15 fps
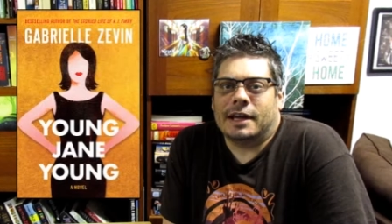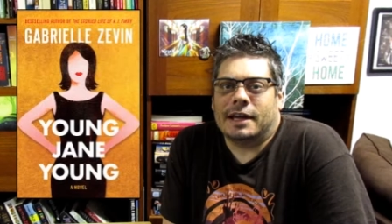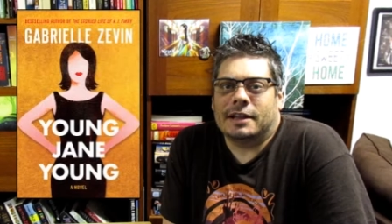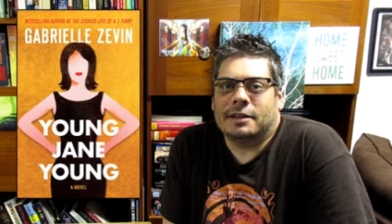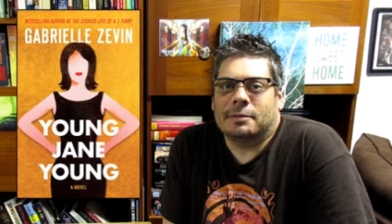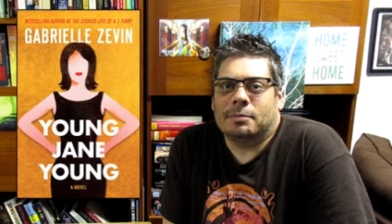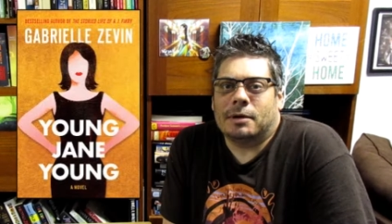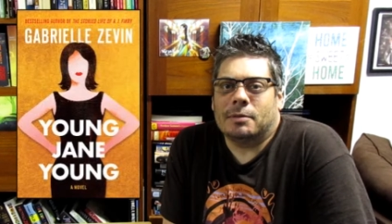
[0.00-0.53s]

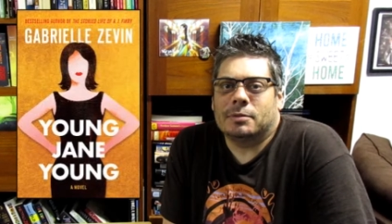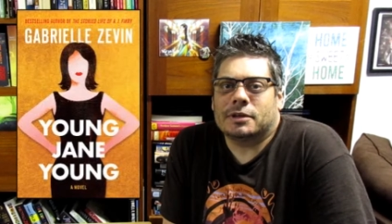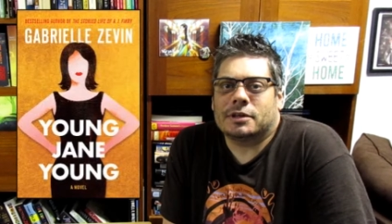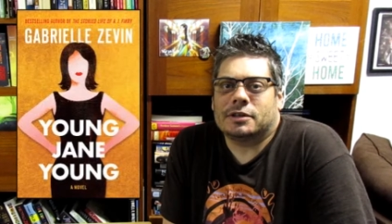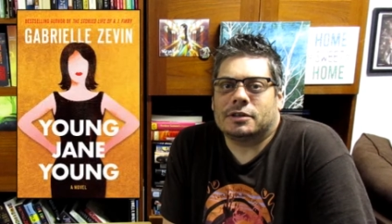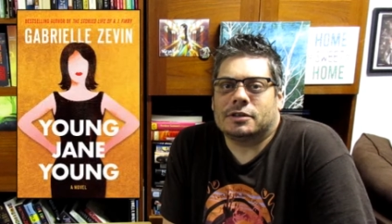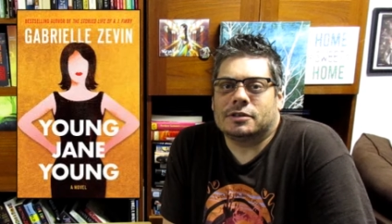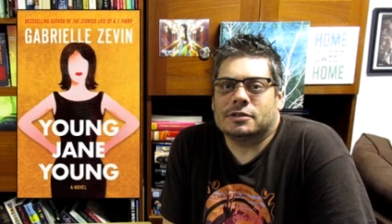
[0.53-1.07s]
and the public
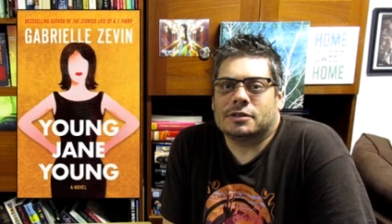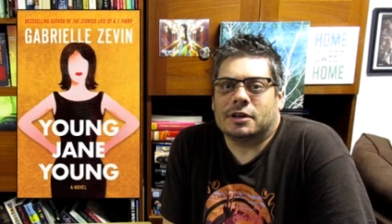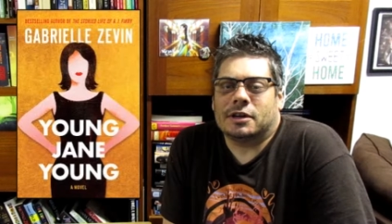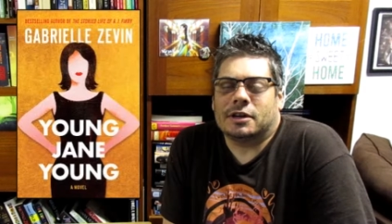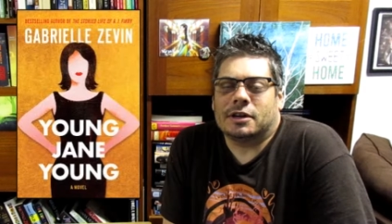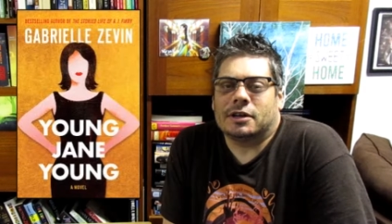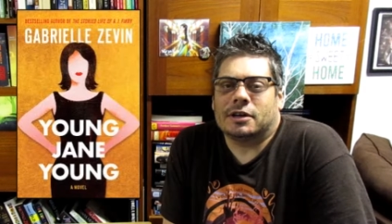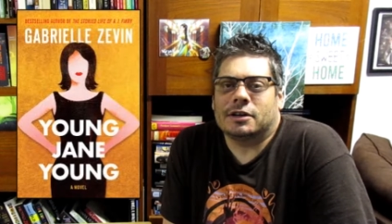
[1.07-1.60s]
turns
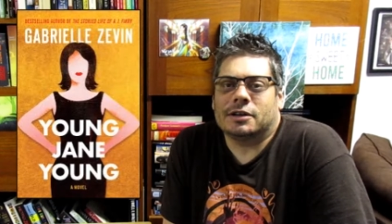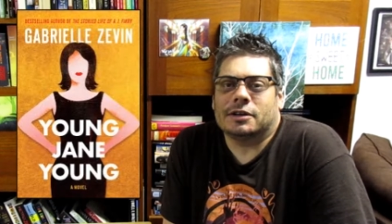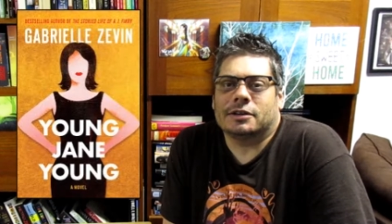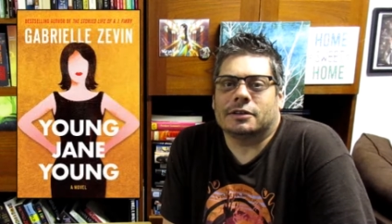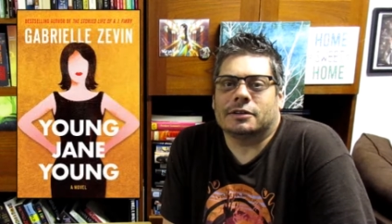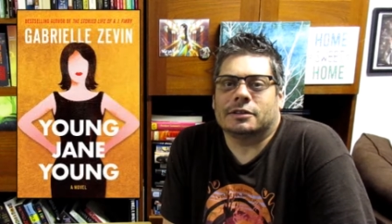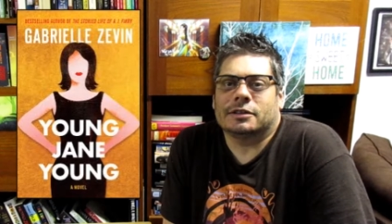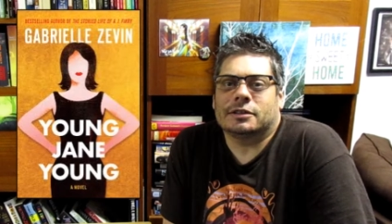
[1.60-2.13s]
on
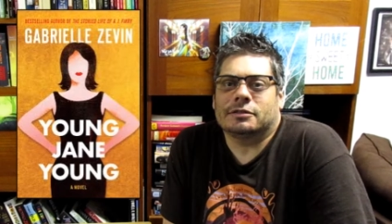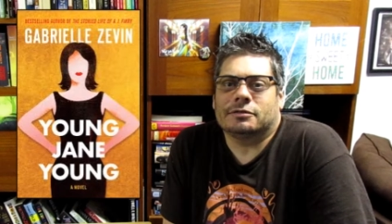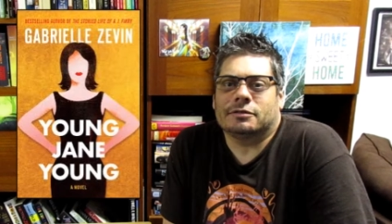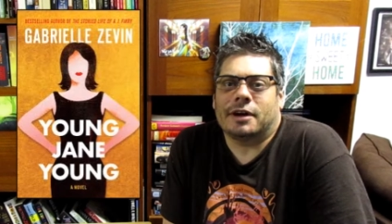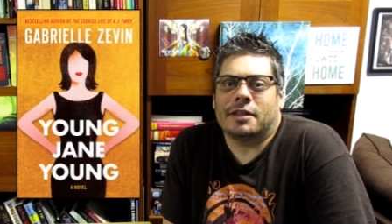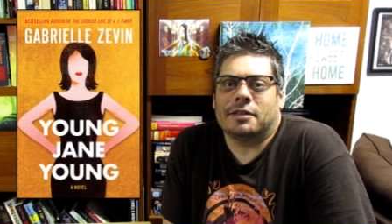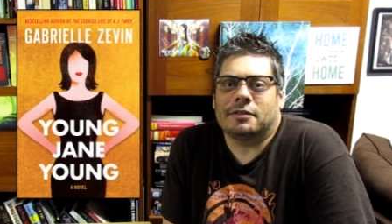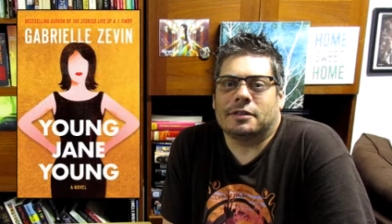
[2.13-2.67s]
her
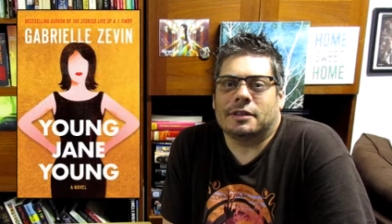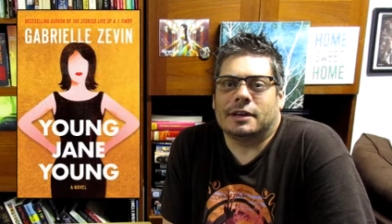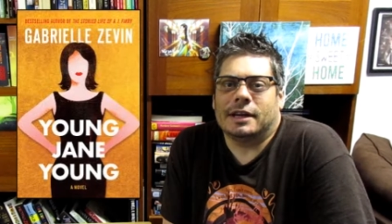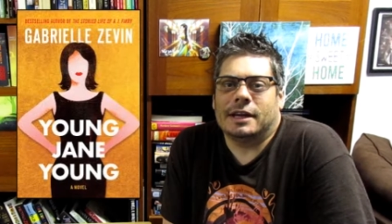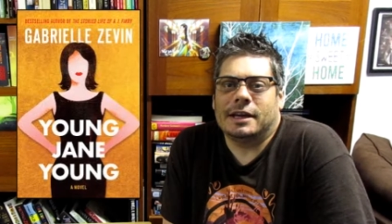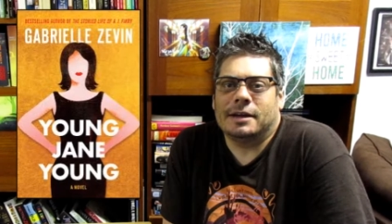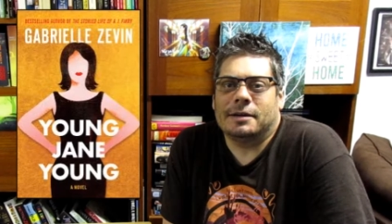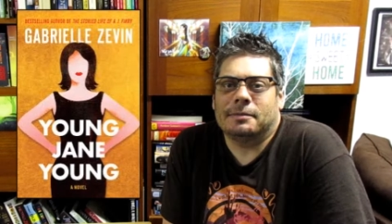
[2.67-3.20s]
rather than
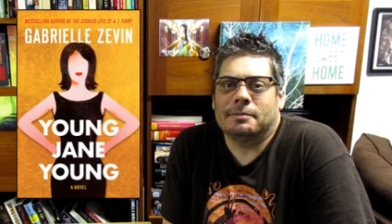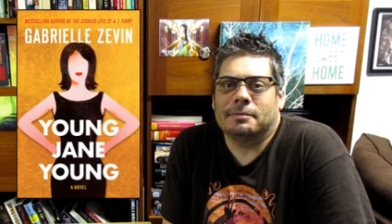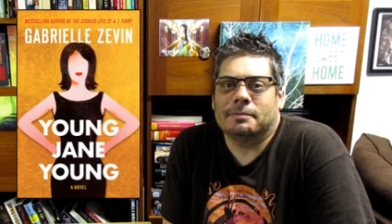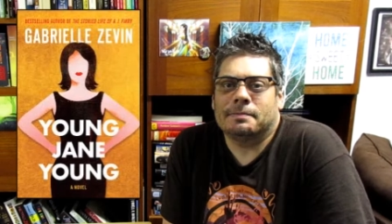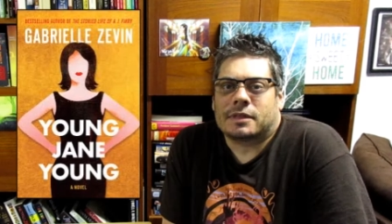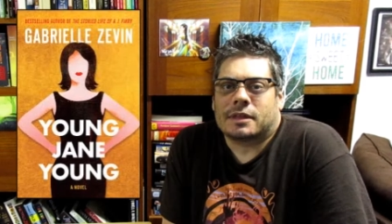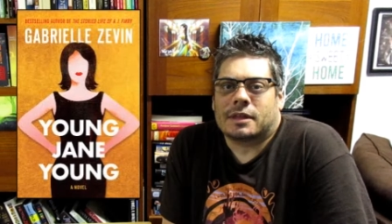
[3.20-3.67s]
him,